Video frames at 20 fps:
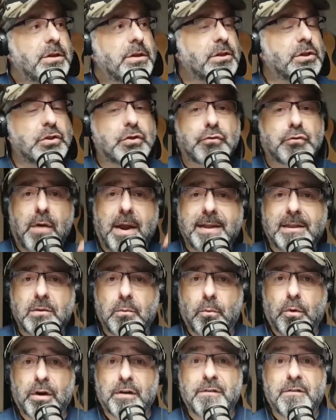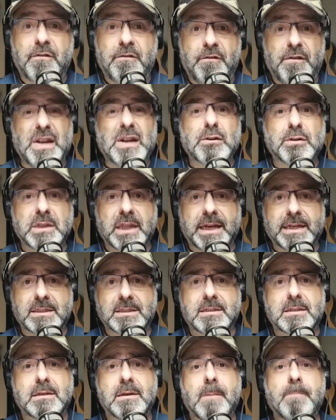to strike the word
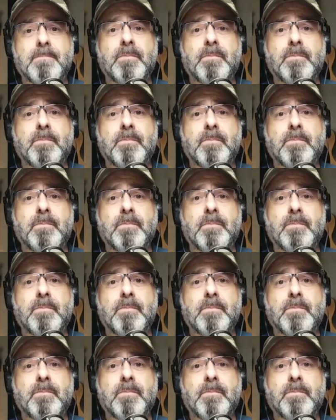fearless